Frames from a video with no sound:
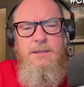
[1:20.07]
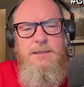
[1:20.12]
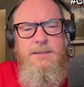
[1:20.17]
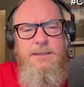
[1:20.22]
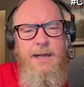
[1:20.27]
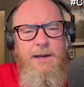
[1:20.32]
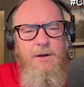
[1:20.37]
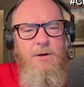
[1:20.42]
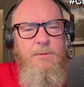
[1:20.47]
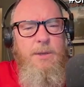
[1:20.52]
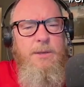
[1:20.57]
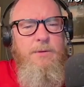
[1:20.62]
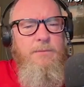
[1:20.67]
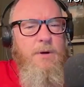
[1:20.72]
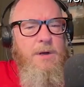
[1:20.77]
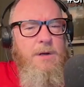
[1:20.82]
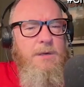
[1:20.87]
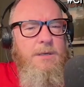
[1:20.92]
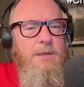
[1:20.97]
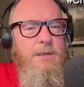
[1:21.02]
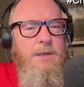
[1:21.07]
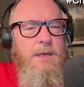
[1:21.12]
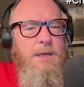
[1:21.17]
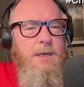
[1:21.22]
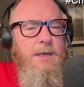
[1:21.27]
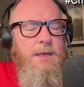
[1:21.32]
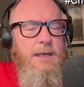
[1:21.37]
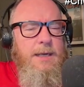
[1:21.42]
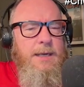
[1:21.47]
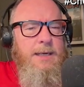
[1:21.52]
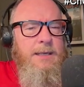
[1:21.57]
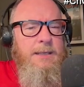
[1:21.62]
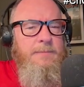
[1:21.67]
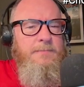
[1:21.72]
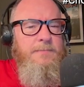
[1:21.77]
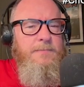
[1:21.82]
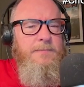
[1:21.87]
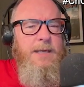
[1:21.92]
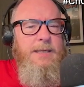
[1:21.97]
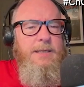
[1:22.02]
terribly wrong.
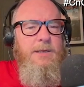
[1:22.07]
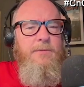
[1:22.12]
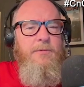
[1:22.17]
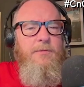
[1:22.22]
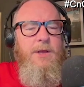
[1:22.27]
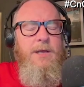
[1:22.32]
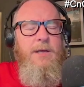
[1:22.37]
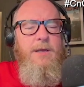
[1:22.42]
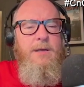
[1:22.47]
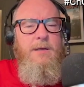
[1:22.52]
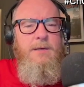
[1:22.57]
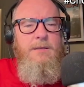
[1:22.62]
I don't think.